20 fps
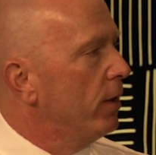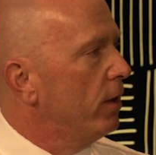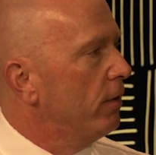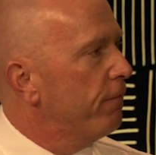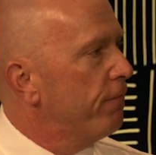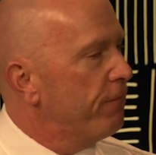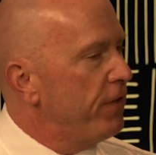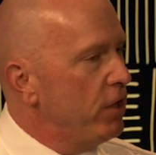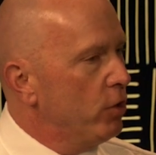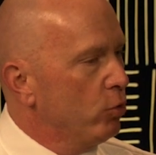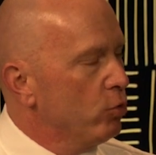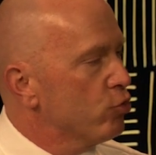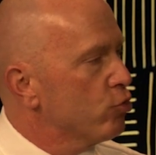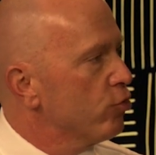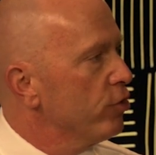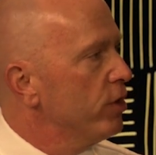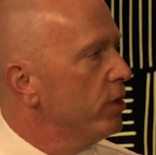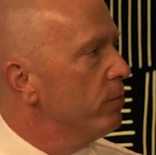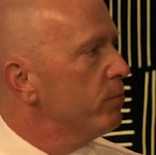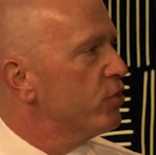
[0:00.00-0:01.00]
field
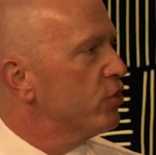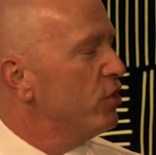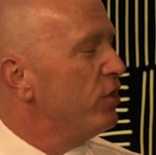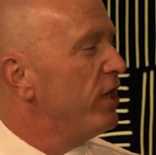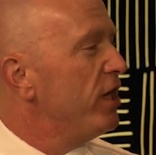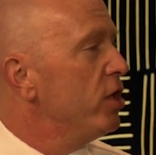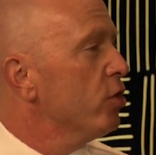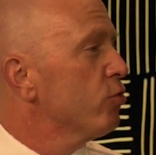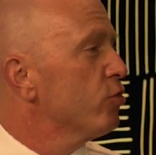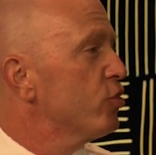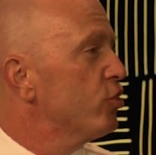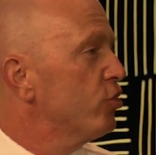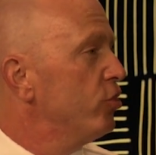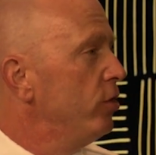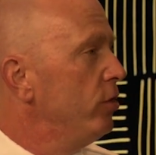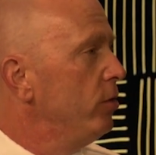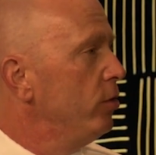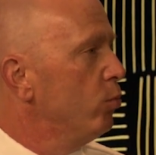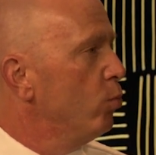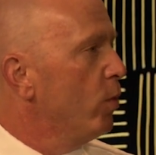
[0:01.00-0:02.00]
trips, and here
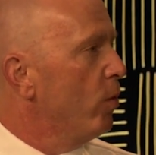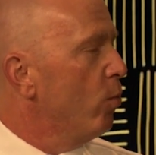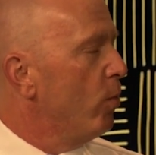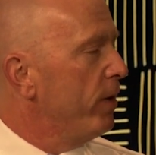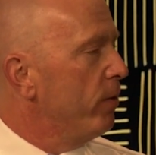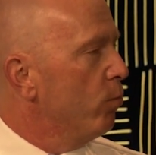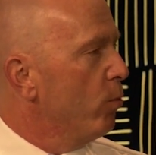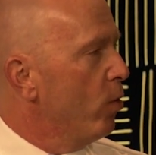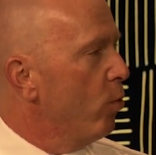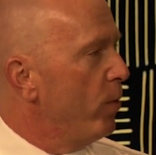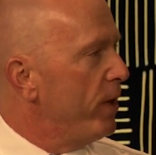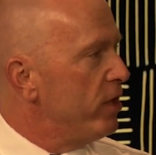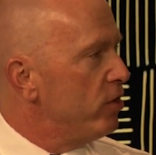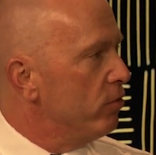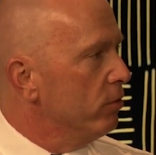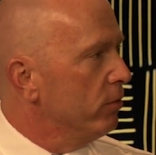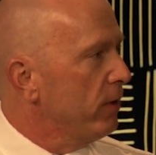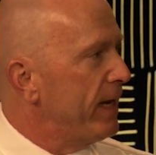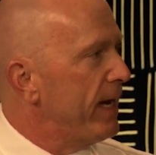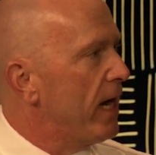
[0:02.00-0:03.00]
soon, when we
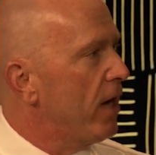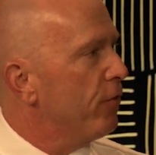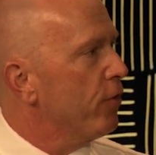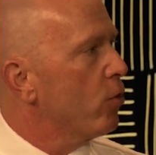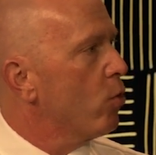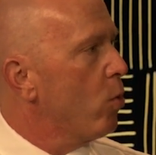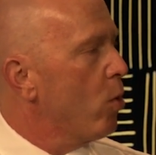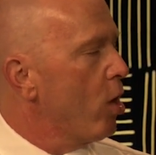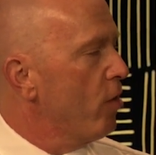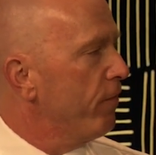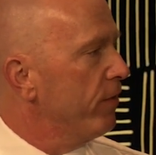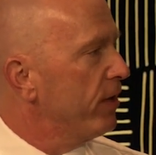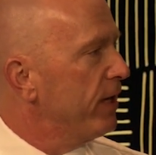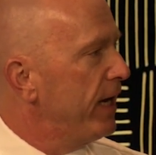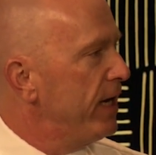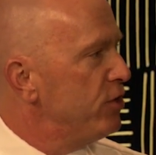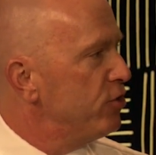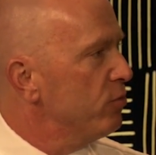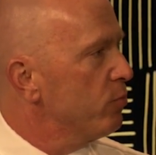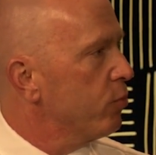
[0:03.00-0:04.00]
lay out the
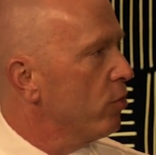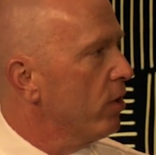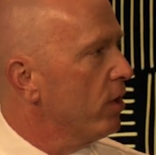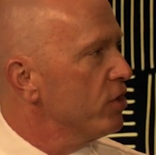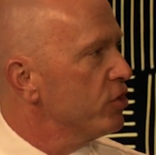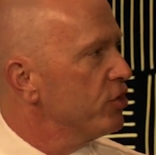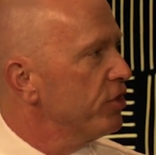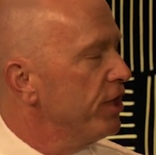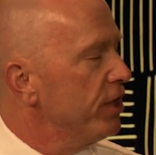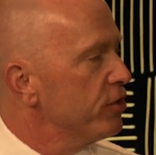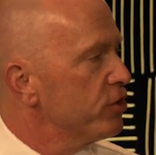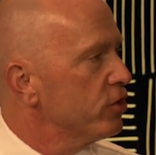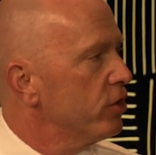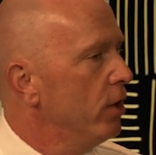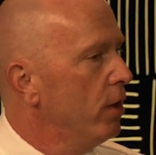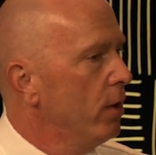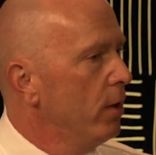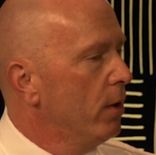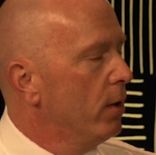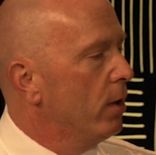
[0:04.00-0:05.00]
qualification process
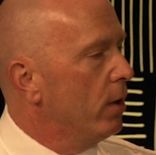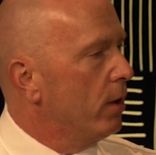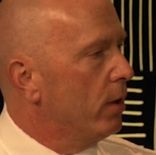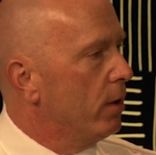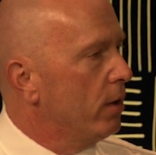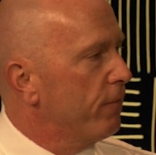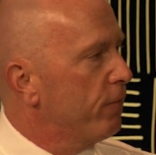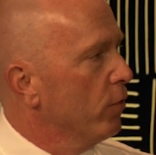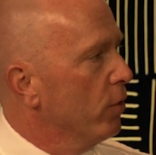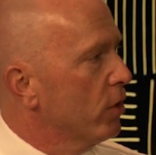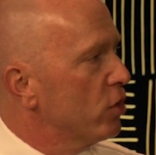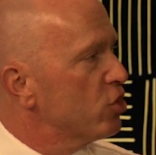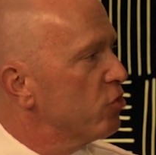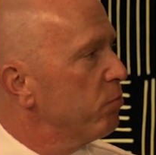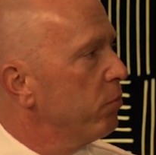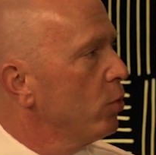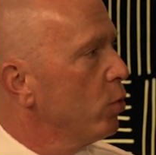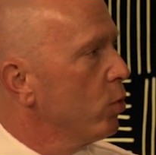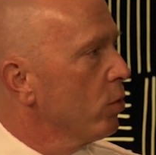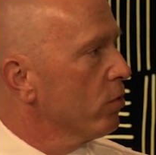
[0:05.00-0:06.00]
for
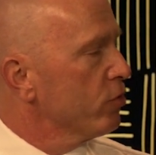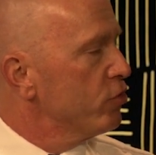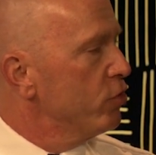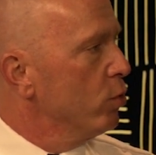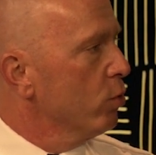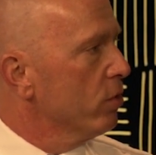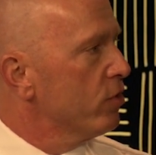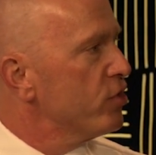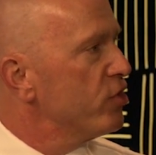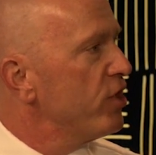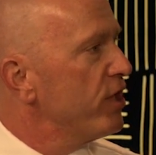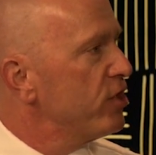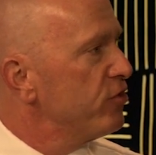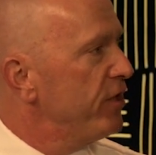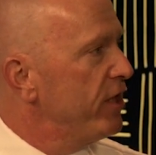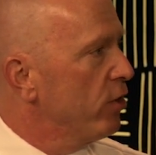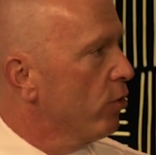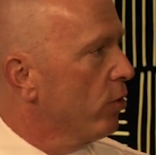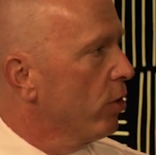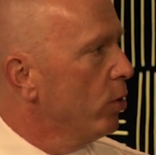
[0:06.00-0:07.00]
explorers who are
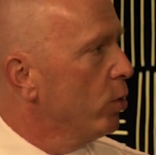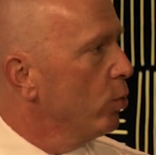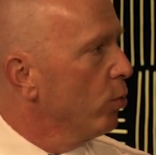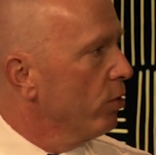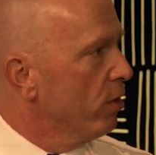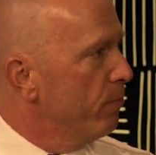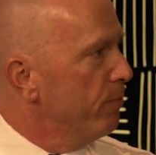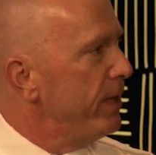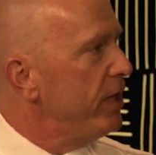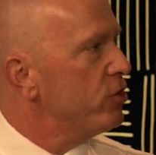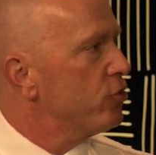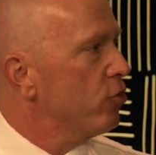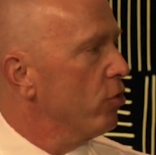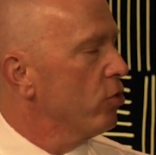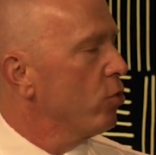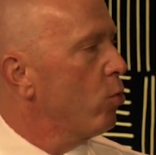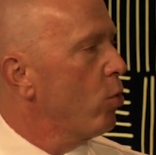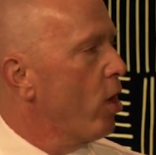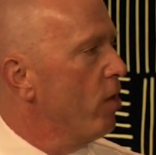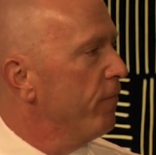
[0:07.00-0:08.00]
16 or older and meet
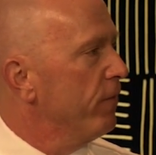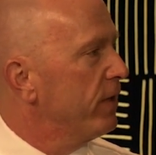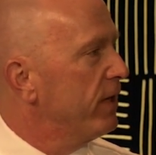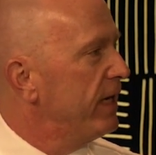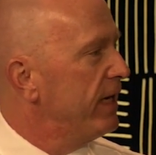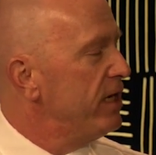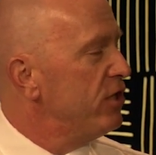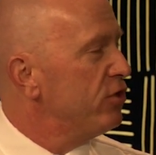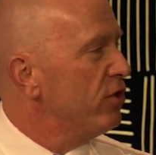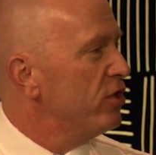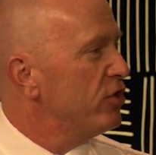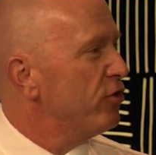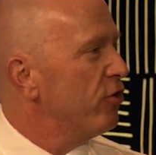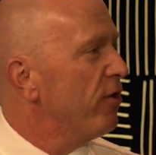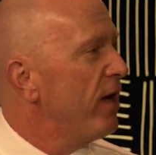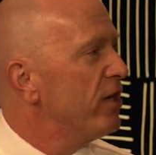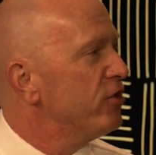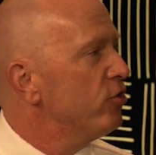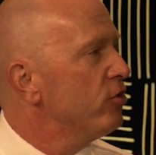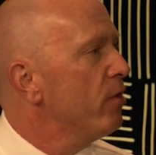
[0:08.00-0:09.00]
certain qualifications,
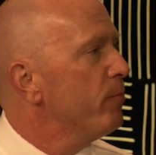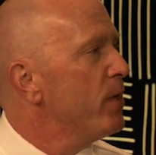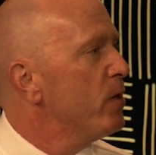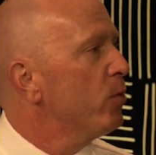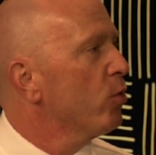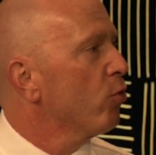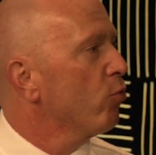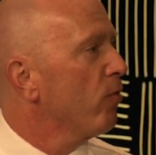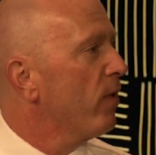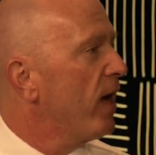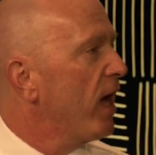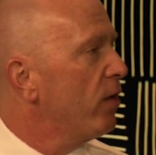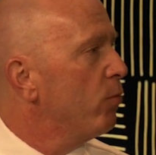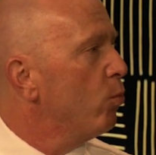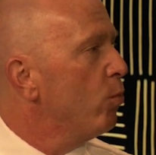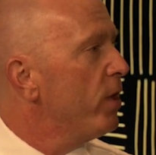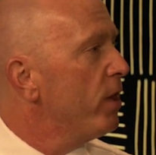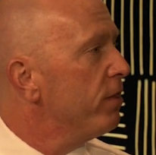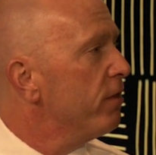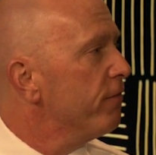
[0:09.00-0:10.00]
they're actually going to be able to ride
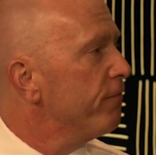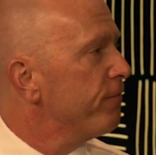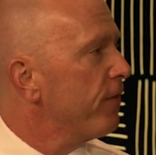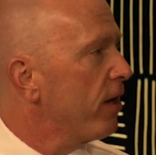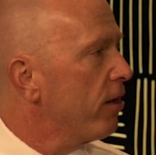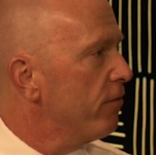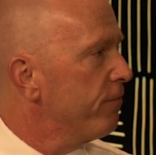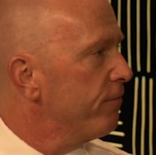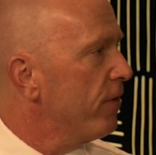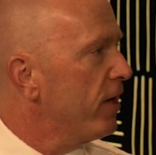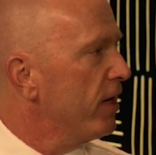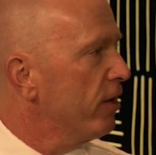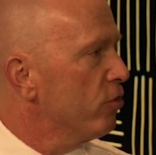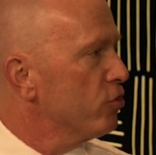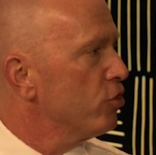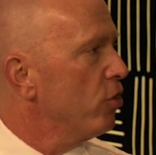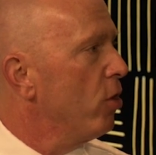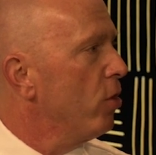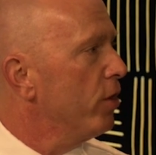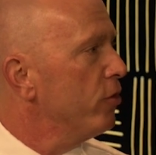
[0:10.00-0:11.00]
with the
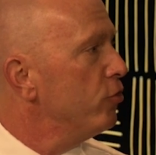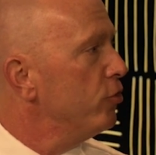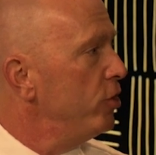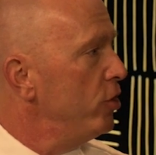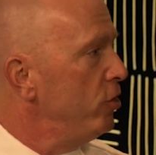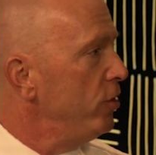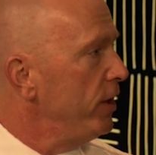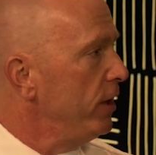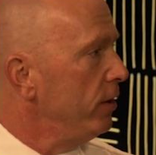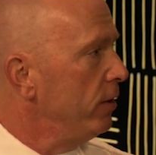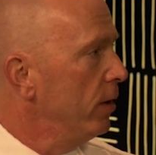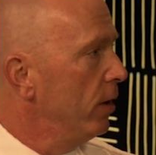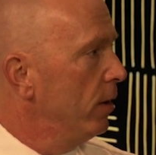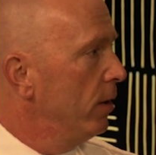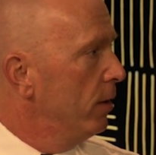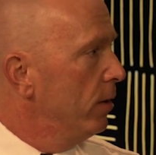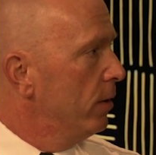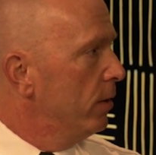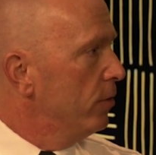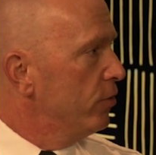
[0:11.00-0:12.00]
firefighters on duty
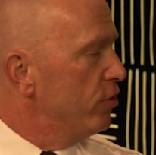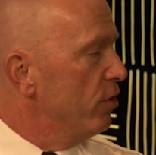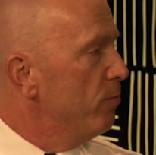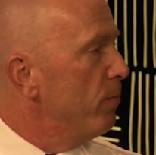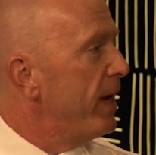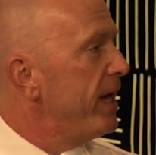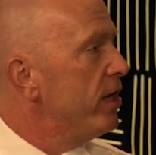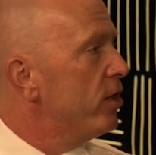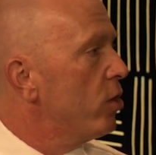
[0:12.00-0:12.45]
to make